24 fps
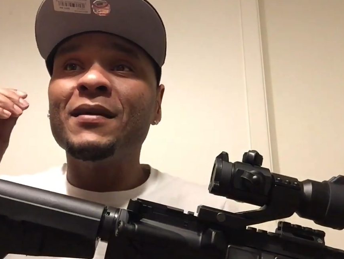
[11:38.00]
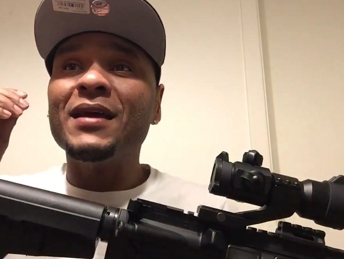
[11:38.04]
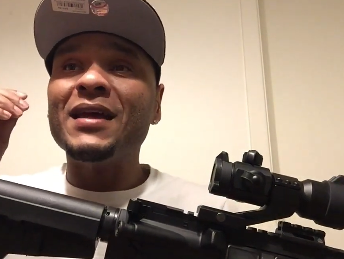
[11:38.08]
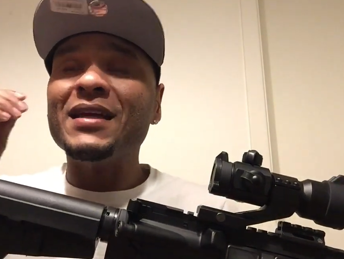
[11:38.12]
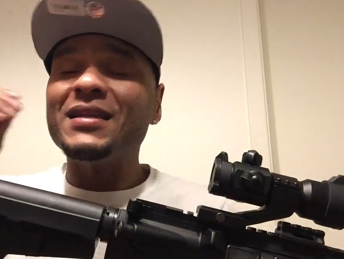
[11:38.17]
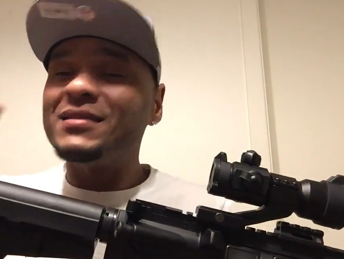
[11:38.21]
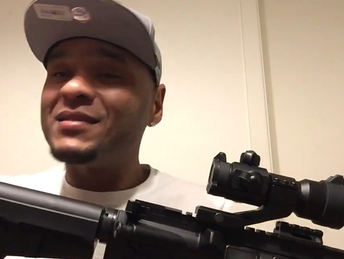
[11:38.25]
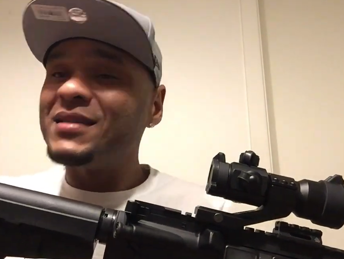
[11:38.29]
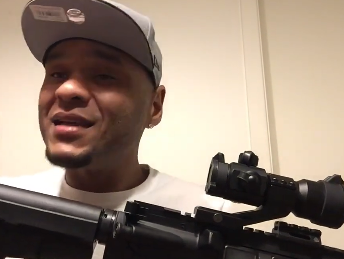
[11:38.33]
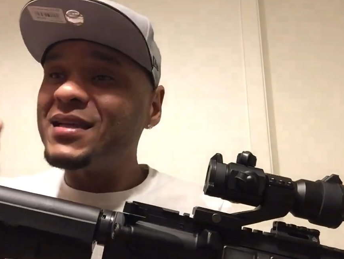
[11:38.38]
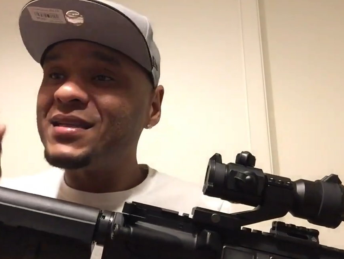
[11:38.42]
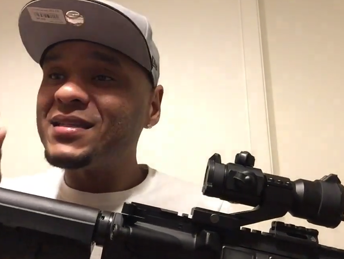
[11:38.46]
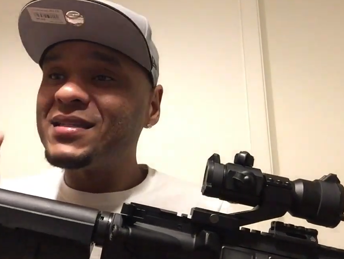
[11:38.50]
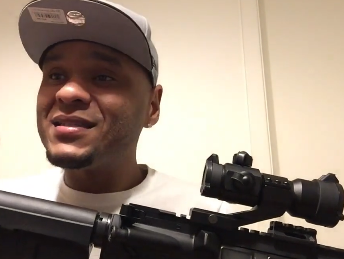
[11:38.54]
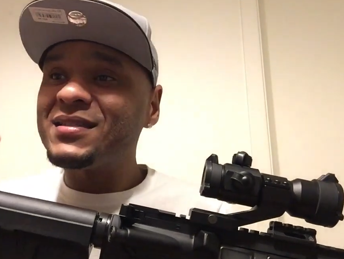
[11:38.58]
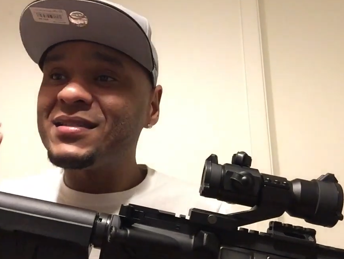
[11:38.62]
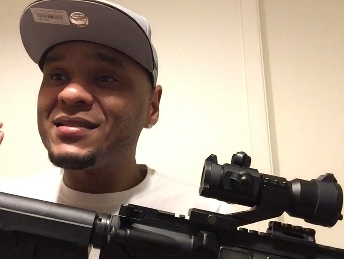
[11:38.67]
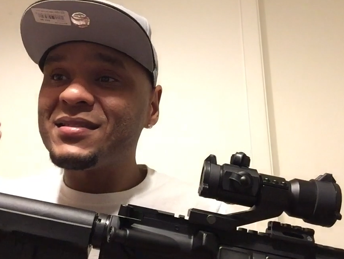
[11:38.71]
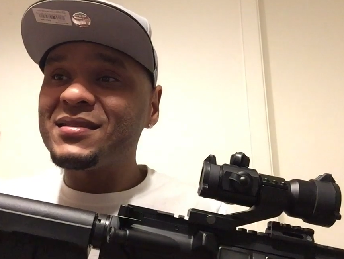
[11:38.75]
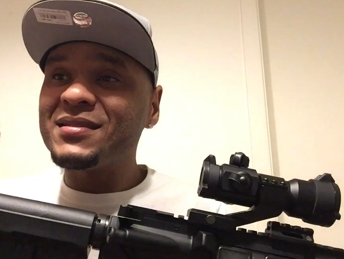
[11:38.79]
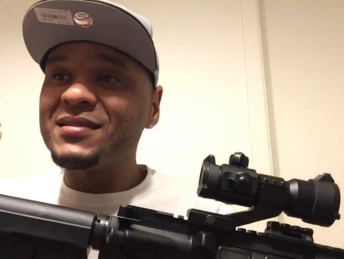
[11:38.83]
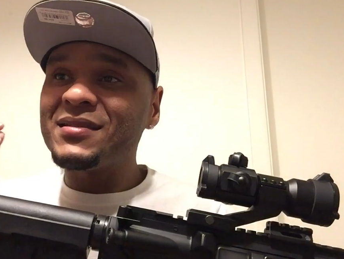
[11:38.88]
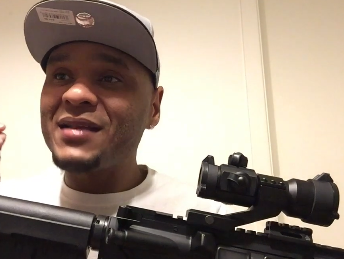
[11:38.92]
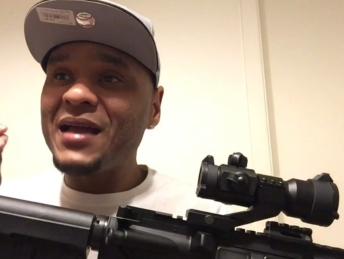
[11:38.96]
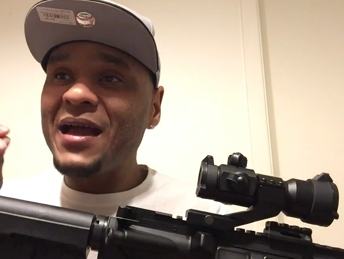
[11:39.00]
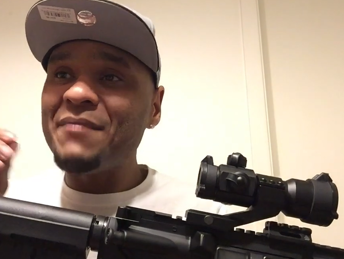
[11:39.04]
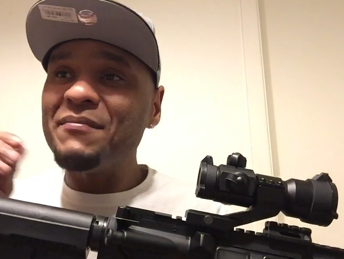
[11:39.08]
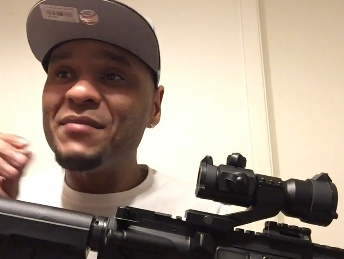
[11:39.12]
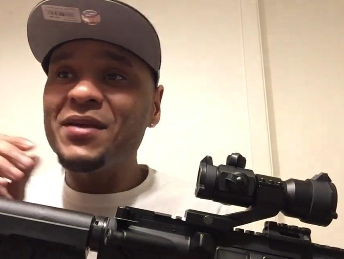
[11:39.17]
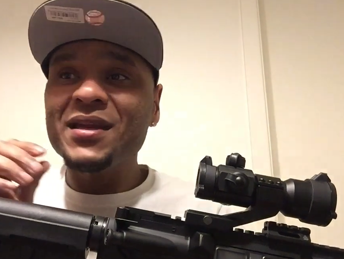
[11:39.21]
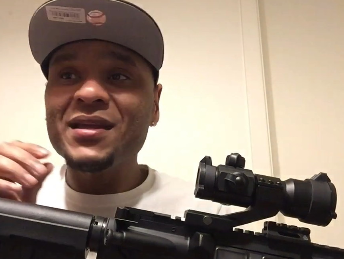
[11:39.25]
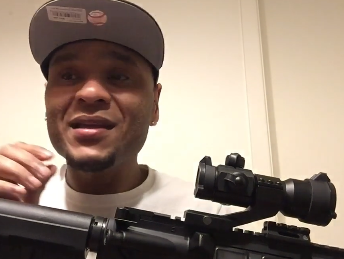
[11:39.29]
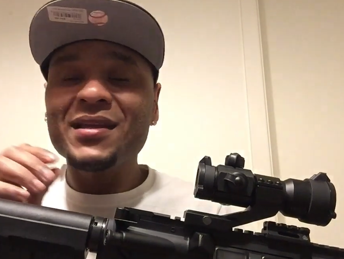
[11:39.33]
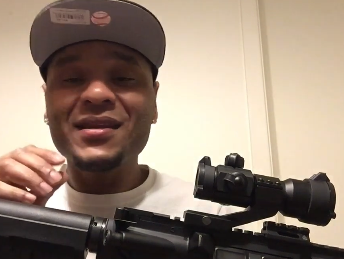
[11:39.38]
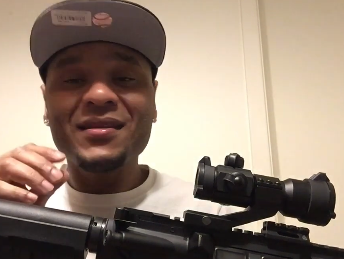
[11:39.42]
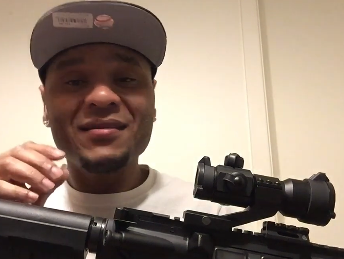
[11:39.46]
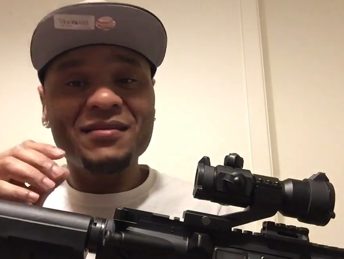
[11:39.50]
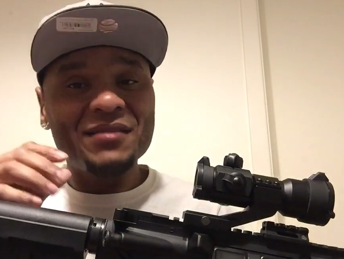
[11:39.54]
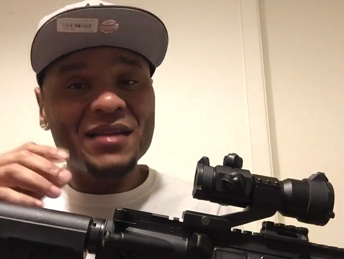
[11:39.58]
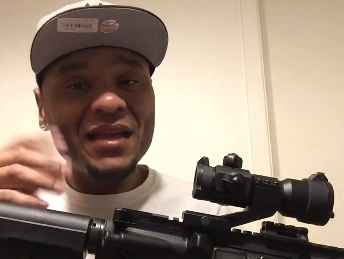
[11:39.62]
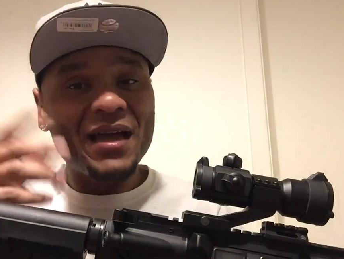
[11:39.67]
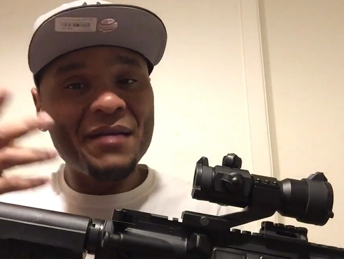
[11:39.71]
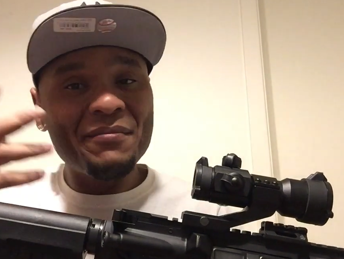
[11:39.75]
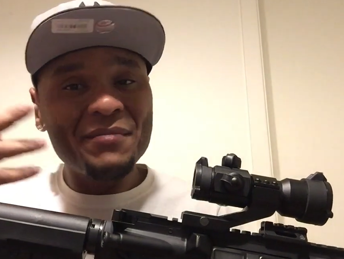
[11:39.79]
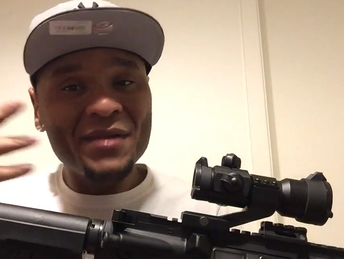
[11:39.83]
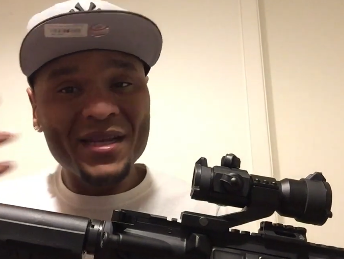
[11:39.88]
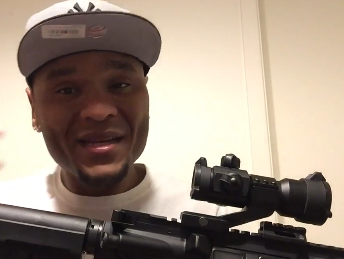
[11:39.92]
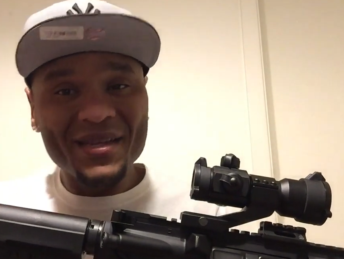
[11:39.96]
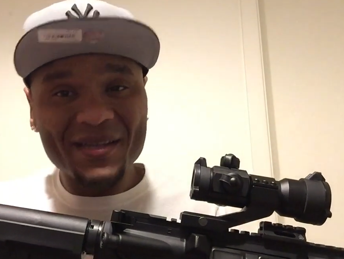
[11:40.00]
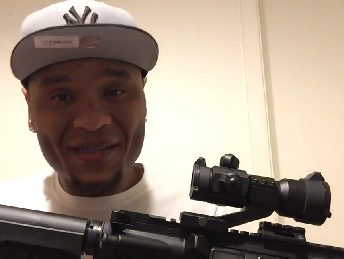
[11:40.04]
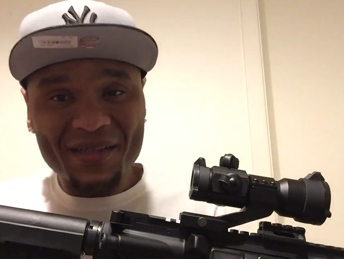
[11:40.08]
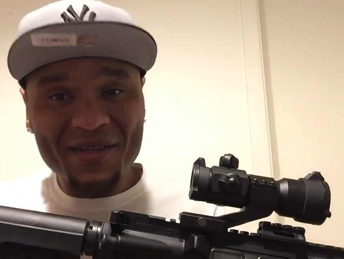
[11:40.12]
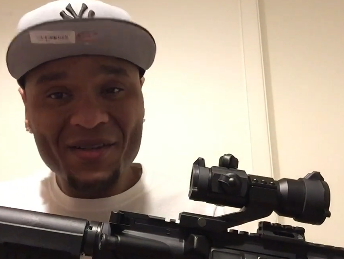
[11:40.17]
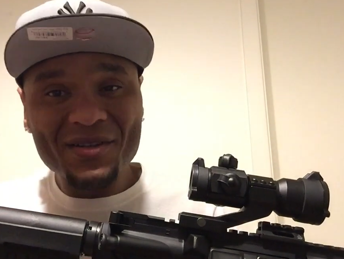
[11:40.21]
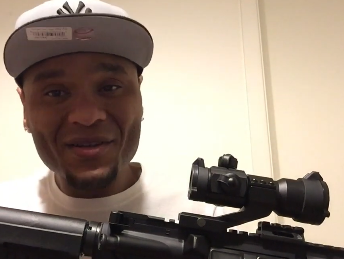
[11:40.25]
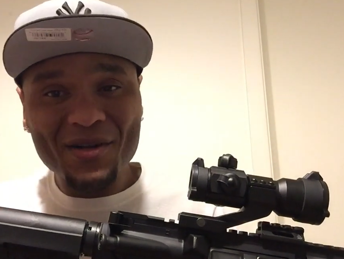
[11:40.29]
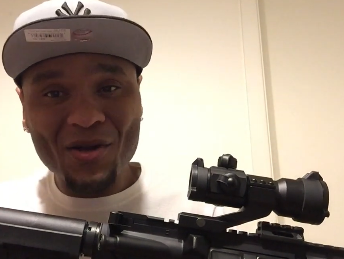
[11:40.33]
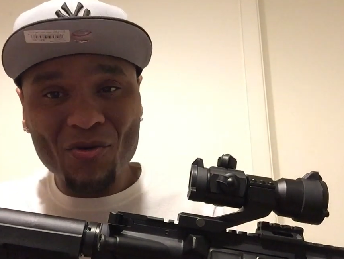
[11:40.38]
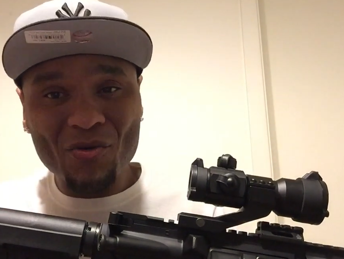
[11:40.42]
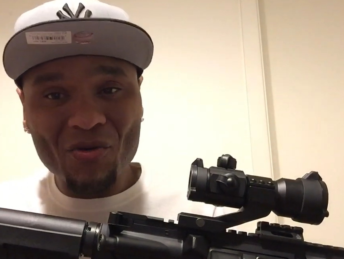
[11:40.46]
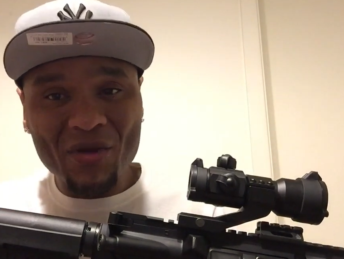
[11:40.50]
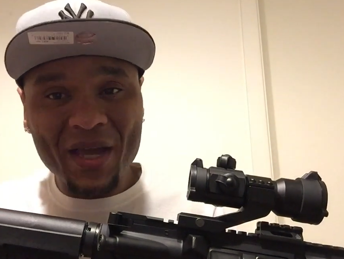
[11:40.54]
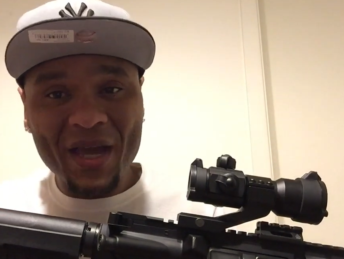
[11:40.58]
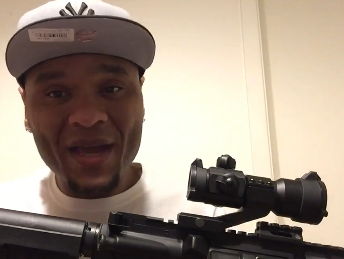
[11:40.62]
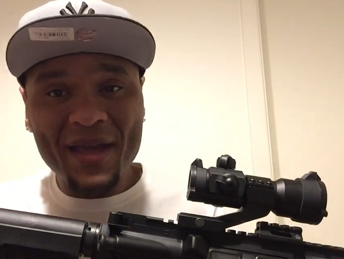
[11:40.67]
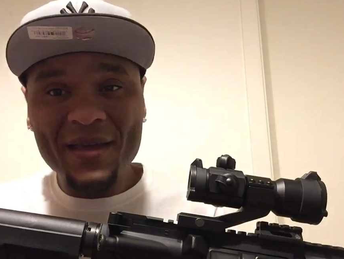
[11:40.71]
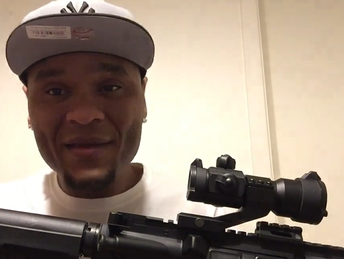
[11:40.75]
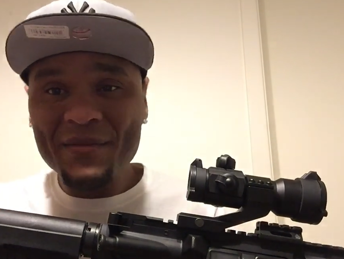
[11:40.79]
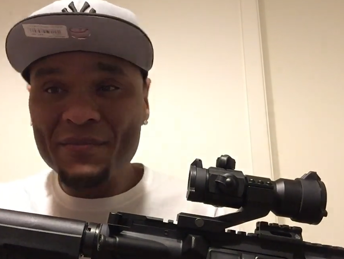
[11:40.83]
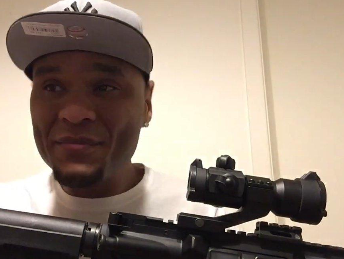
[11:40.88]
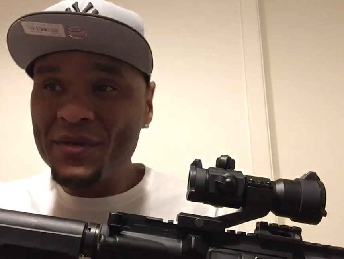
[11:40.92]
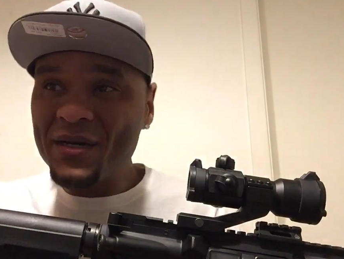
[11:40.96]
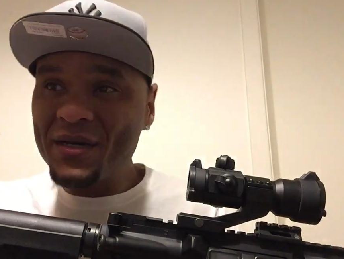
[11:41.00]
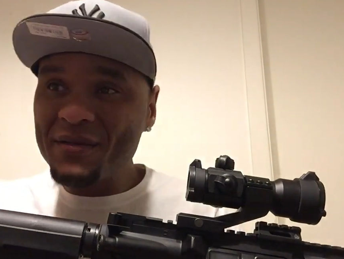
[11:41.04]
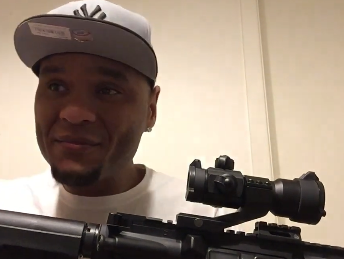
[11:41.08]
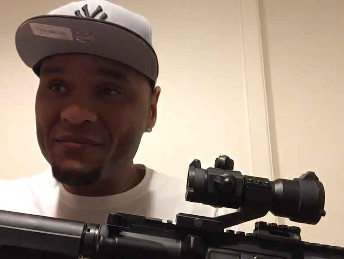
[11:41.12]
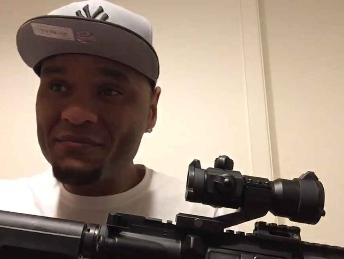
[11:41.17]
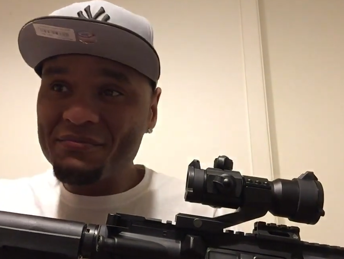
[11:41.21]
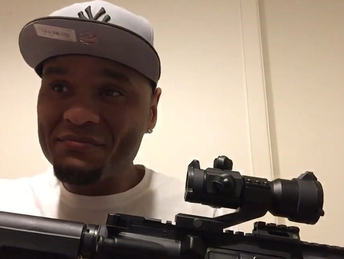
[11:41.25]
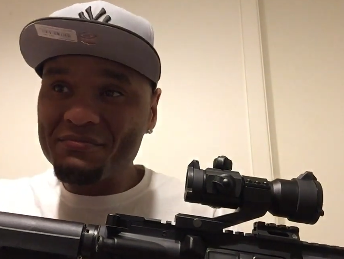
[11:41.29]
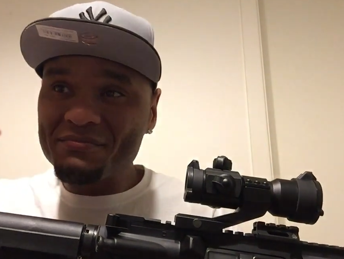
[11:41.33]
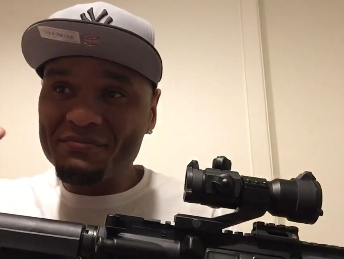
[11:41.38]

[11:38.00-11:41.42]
it just, I mean, I mean, it looked okay, but